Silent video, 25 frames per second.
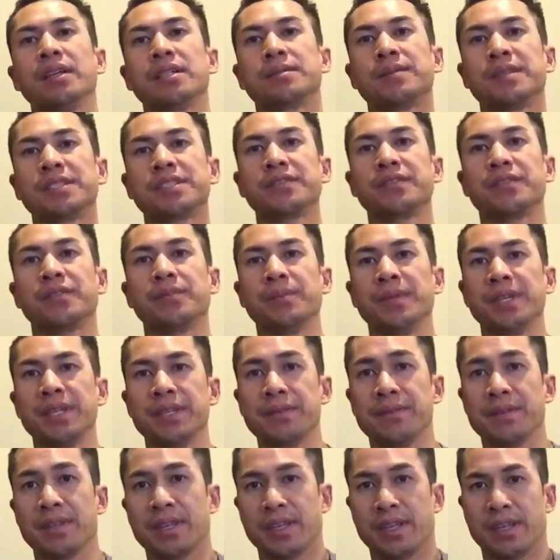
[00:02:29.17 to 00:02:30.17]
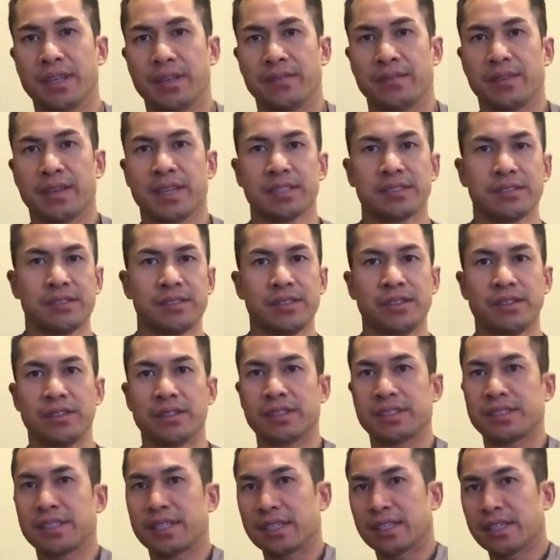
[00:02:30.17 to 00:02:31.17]
especially for me, if you guys don't
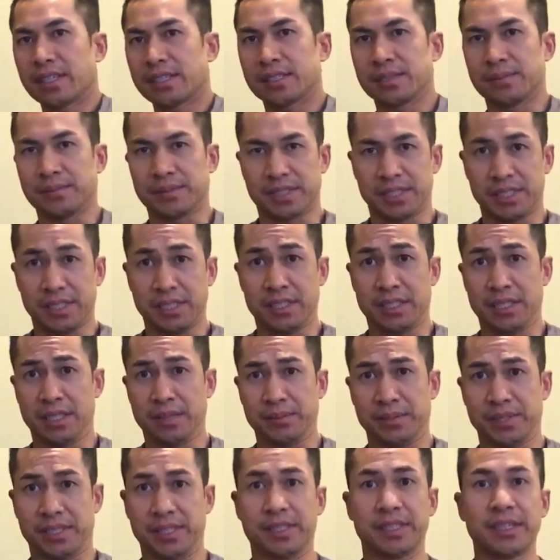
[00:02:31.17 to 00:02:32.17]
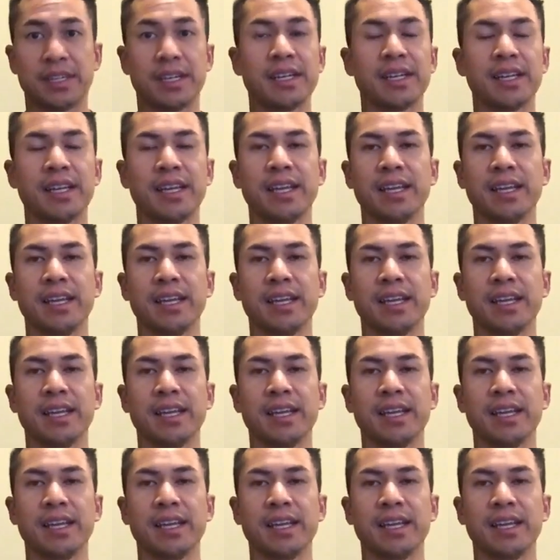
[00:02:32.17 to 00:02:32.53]
notice, I got some C cups here,